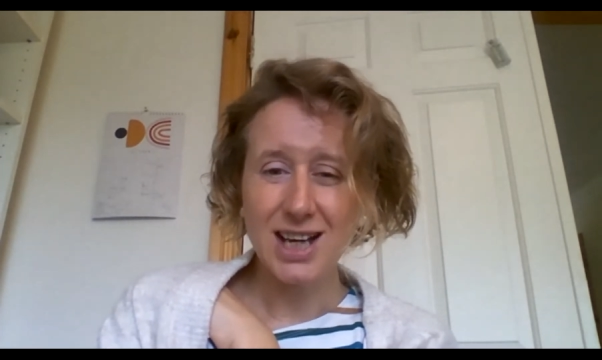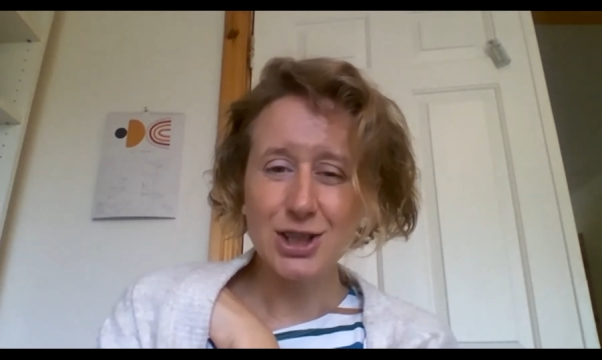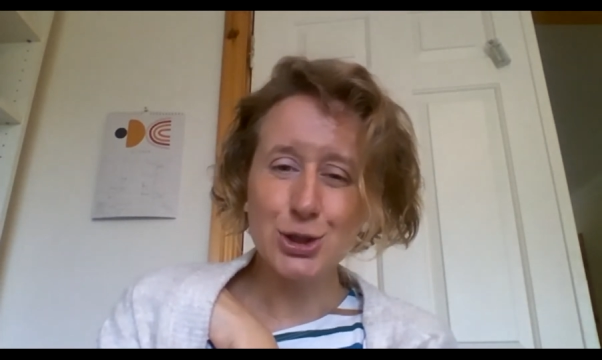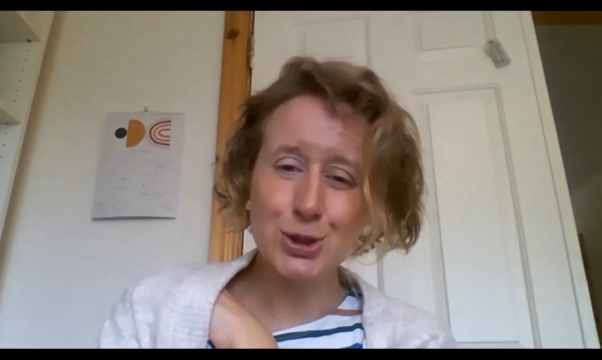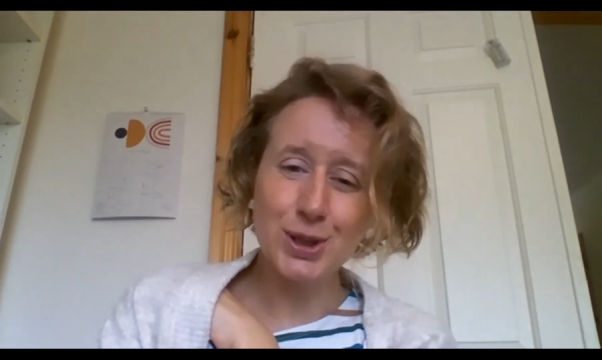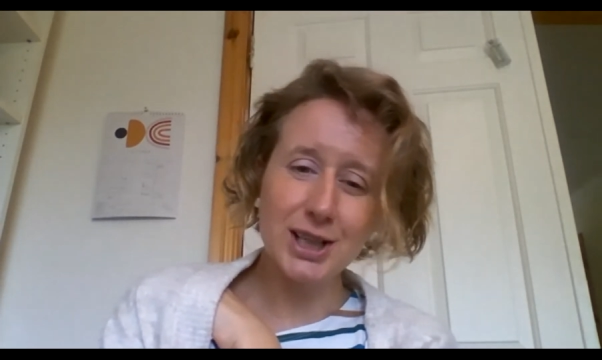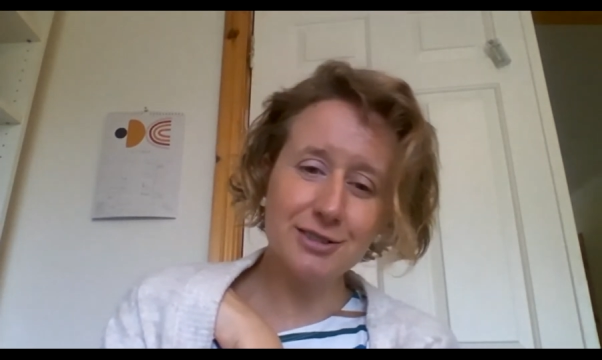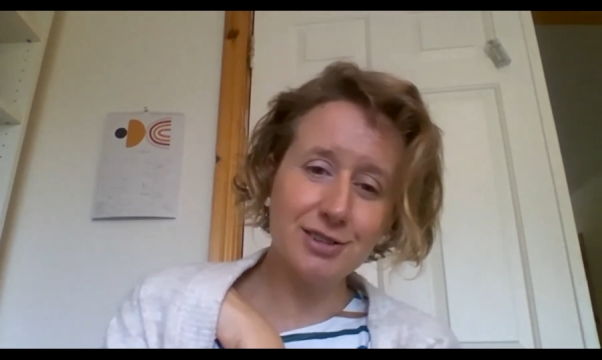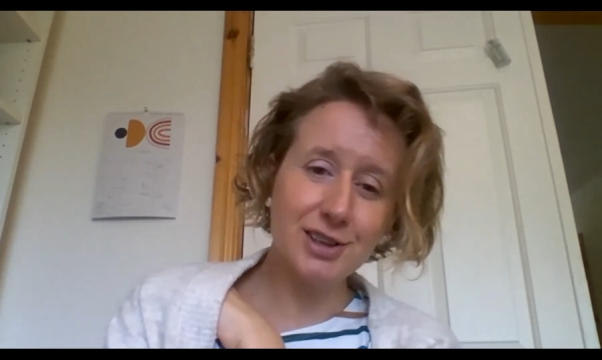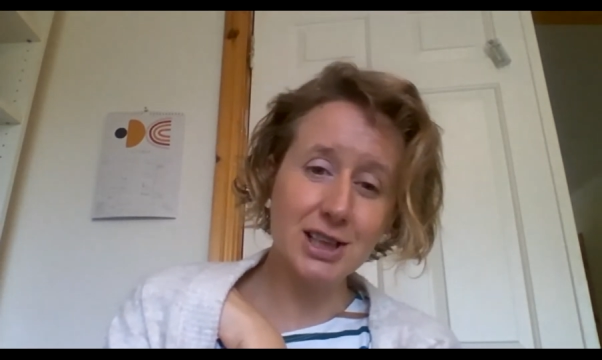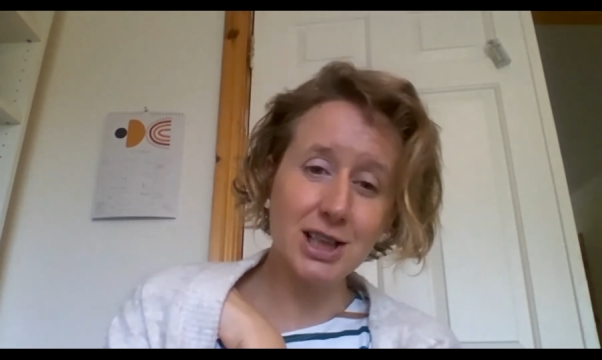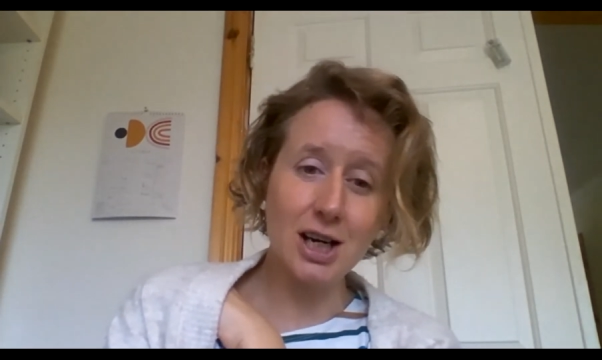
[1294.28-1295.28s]
and try to
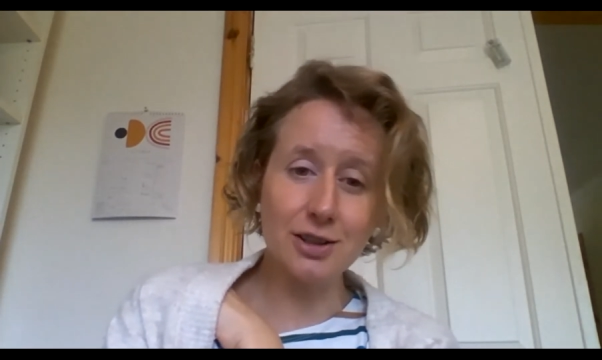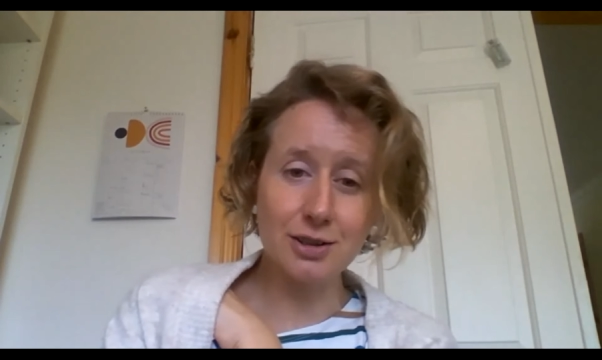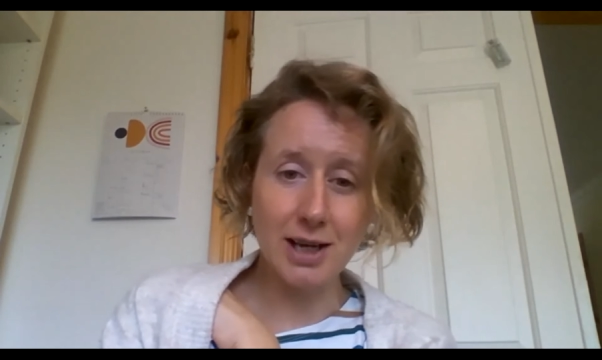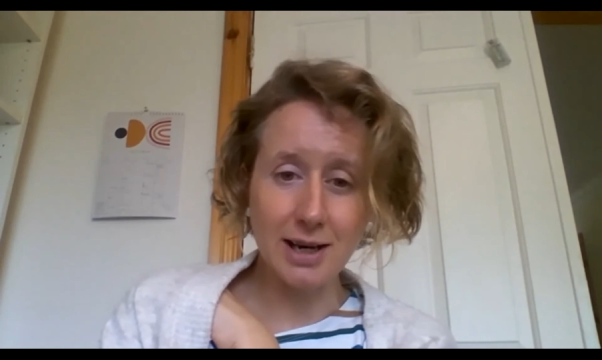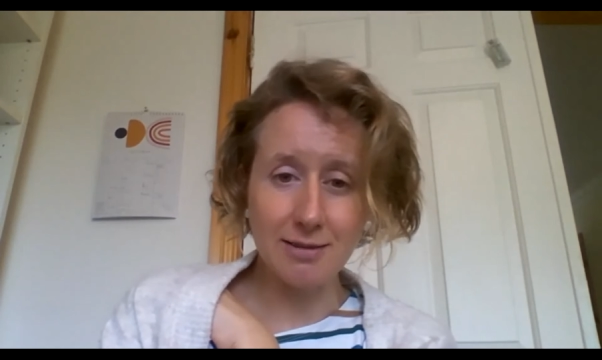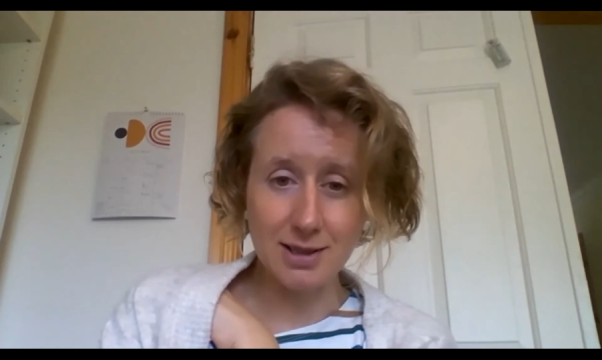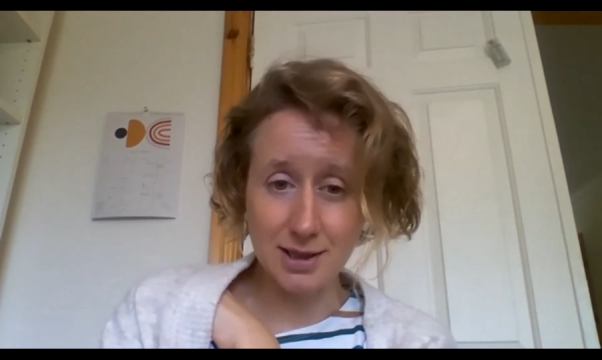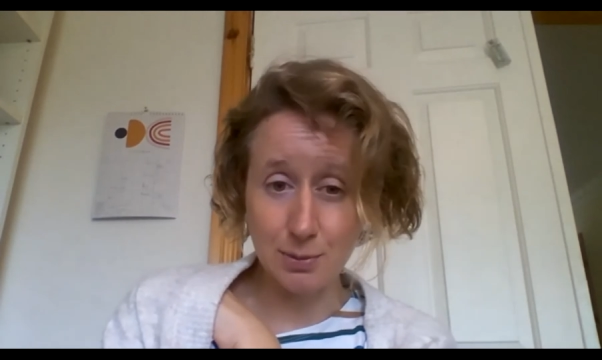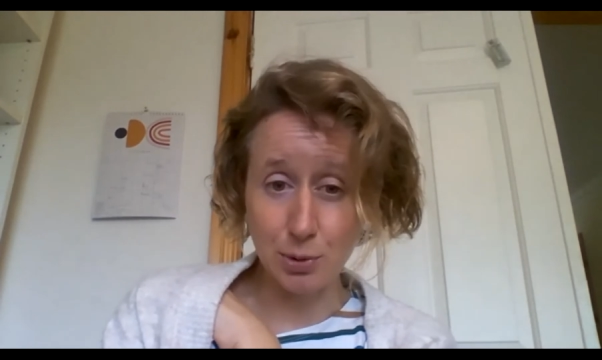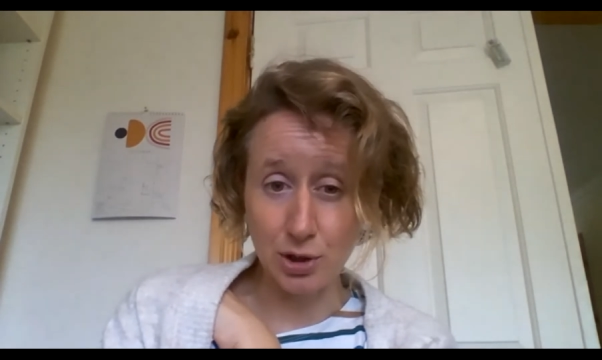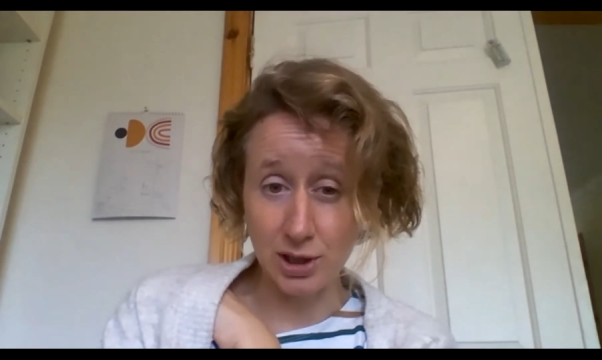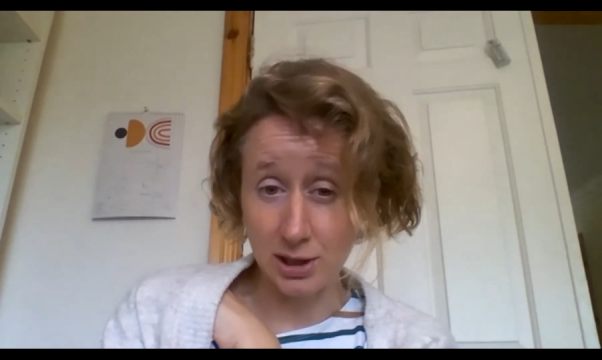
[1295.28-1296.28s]
find other areas in
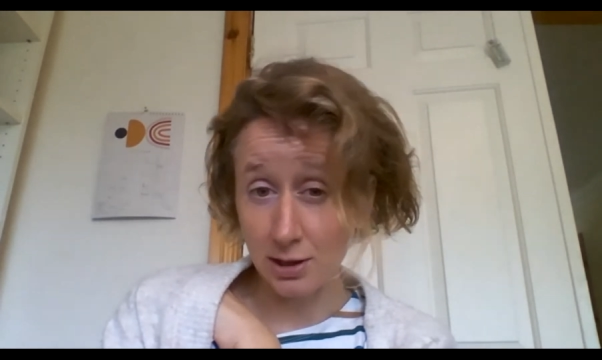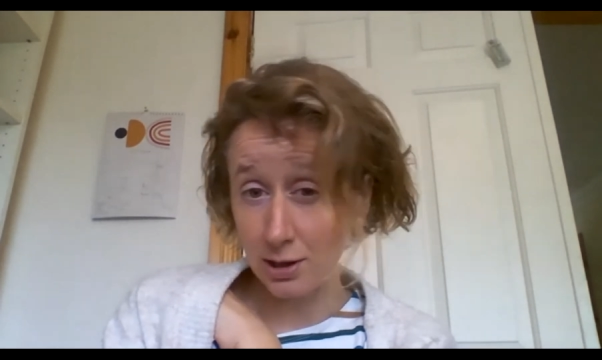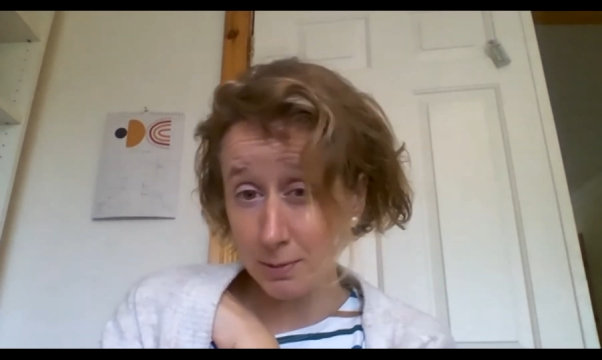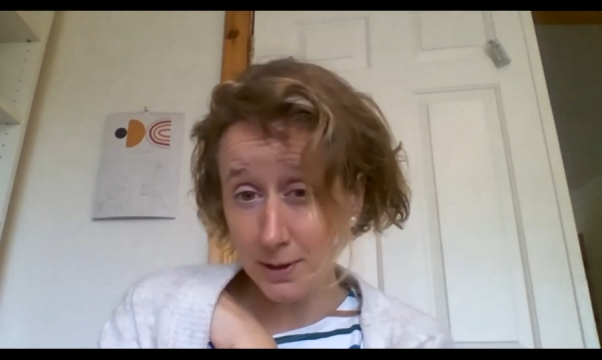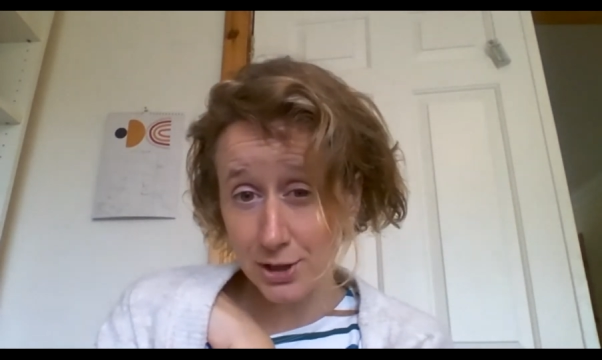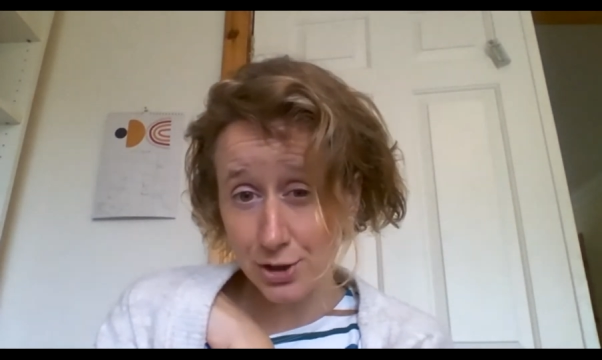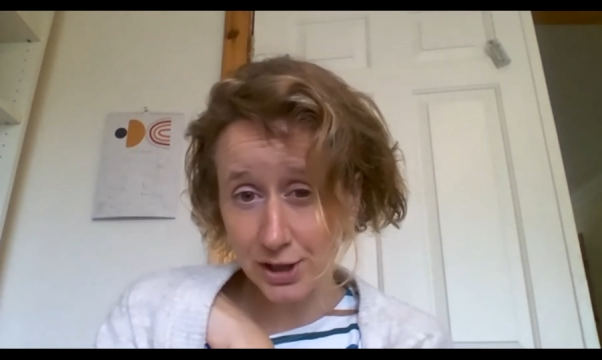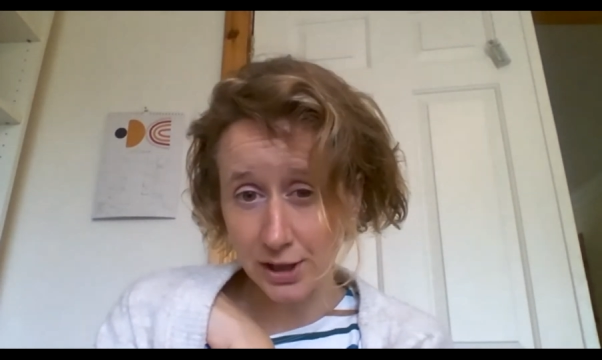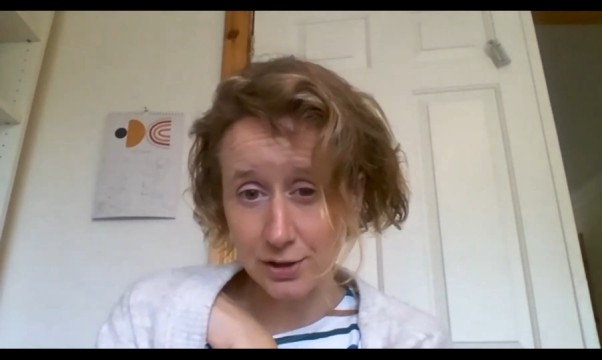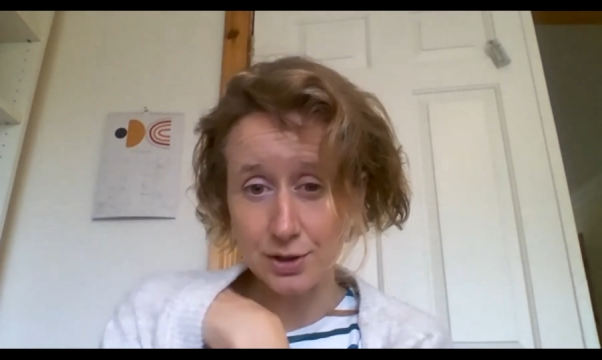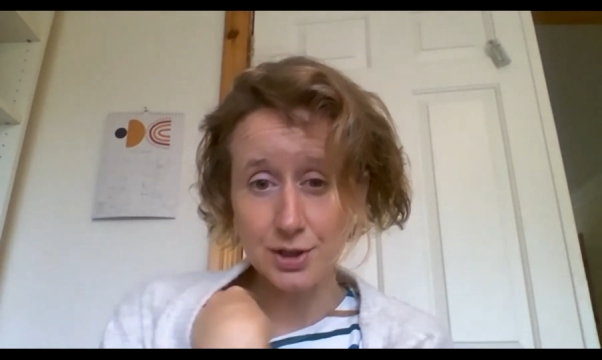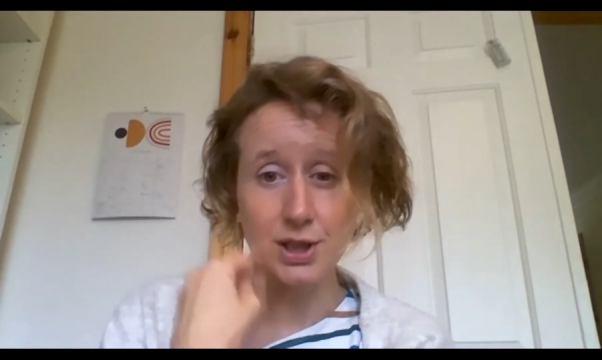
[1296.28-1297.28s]
the body that are pleasure
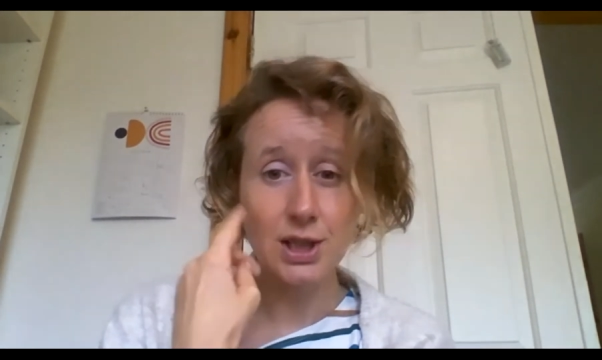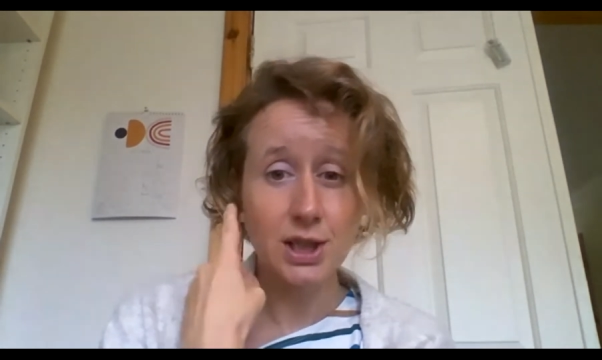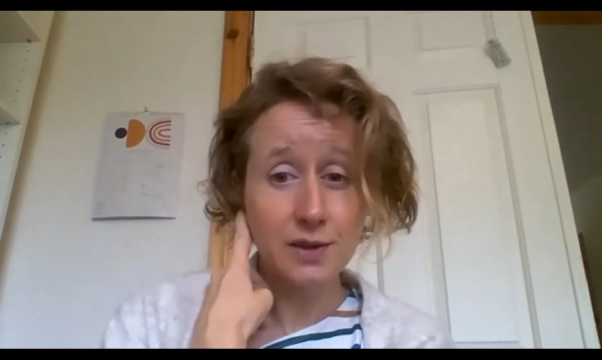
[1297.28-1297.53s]
centers.